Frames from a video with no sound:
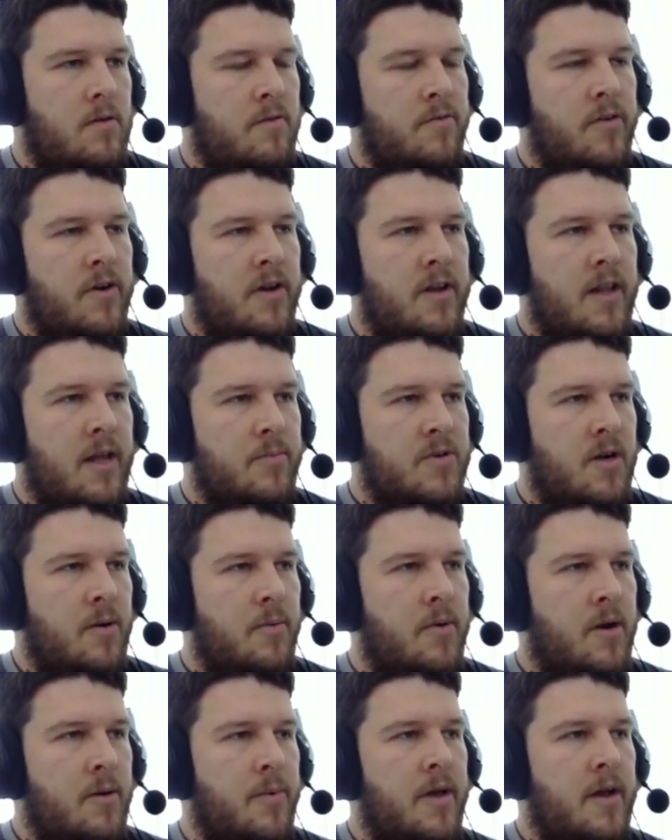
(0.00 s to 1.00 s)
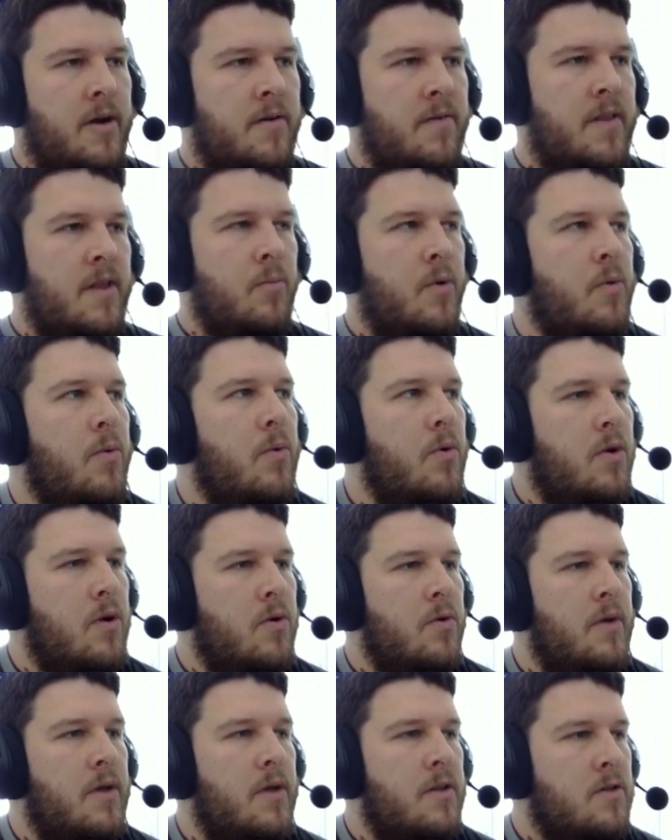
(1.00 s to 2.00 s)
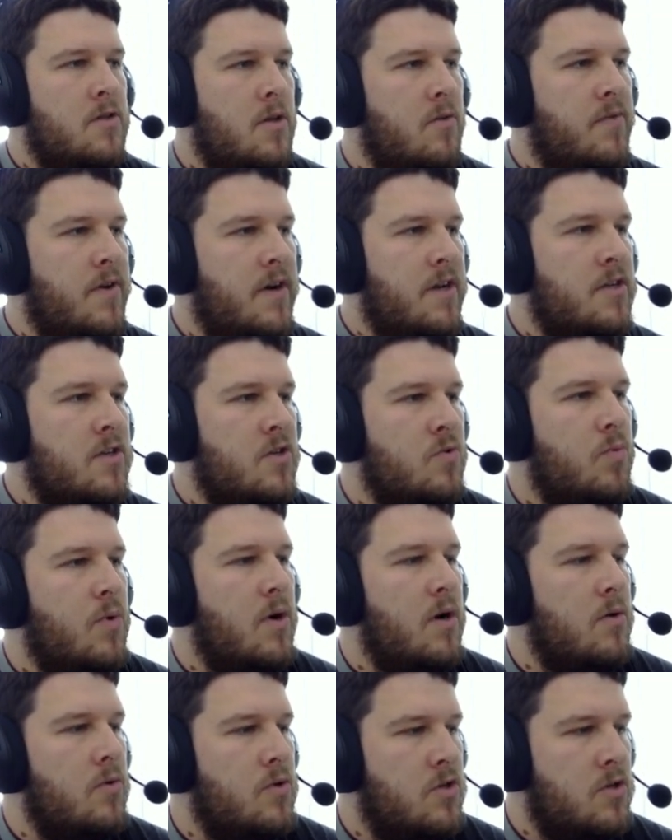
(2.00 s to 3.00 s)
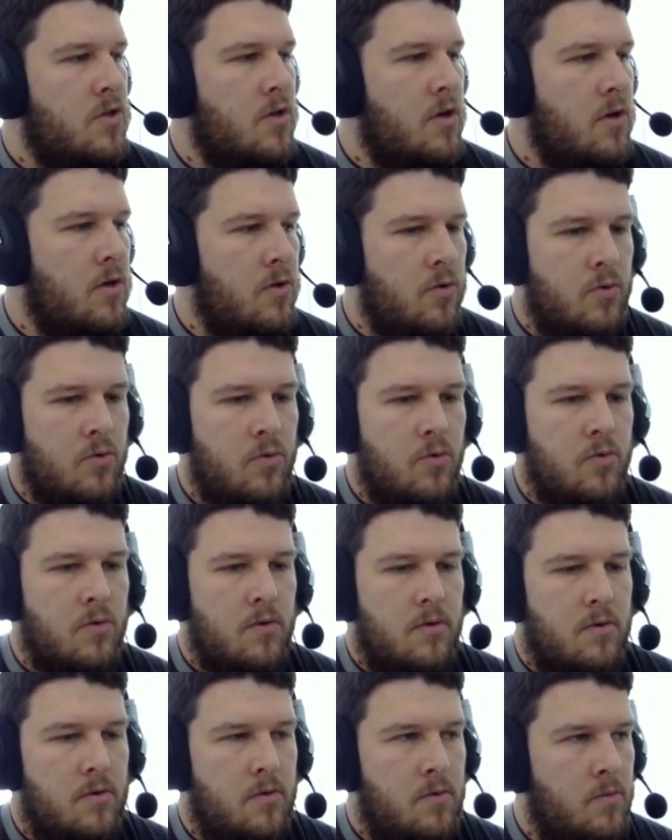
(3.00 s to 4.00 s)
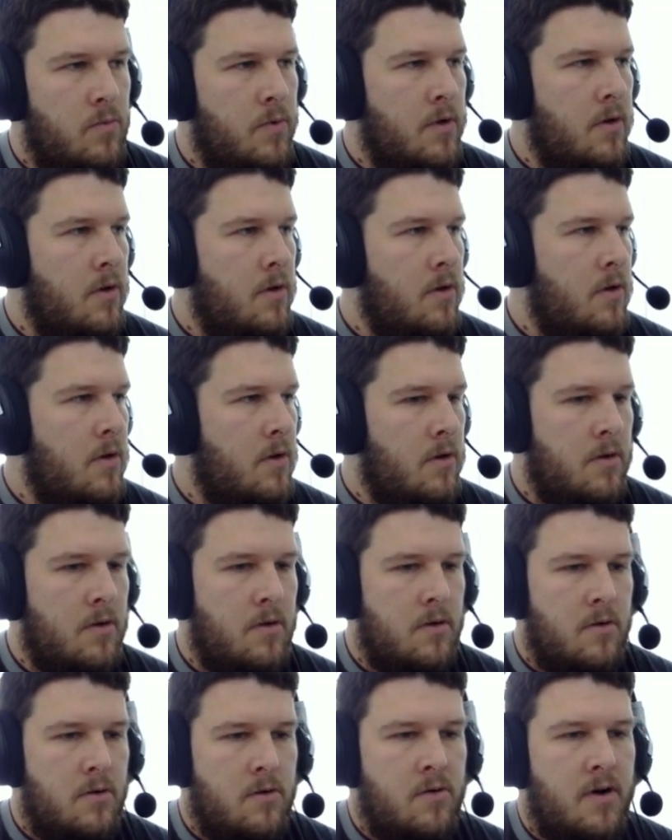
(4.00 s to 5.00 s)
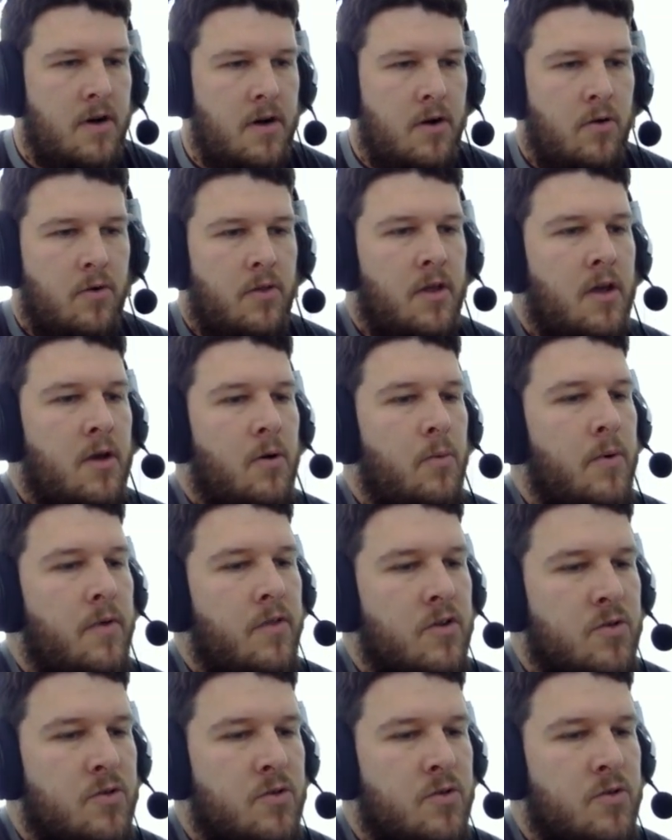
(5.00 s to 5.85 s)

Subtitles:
3 laps coming up here, and then we will go into the race as well, so we're going to crack on here with the